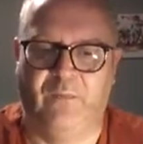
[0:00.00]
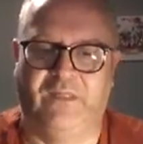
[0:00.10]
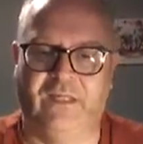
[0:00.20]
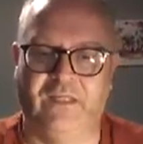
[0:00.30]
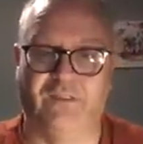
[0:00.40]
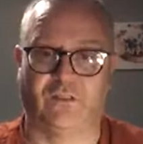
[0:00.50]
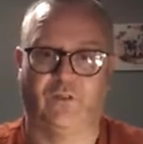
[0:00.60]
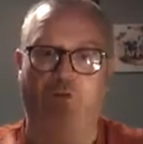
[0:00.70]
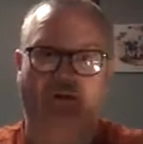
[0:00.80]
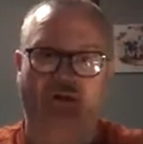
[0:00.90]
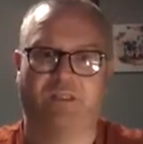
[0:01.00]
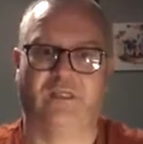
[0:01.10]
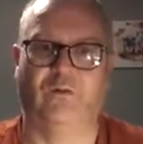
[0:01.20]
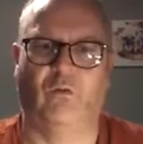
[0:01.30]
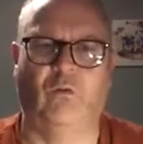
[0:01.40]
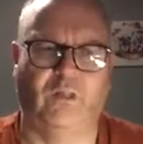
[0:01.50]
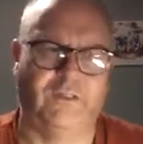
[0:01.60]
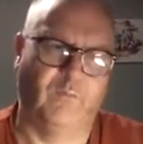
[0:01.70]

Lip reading: We can't just look and see, oh, like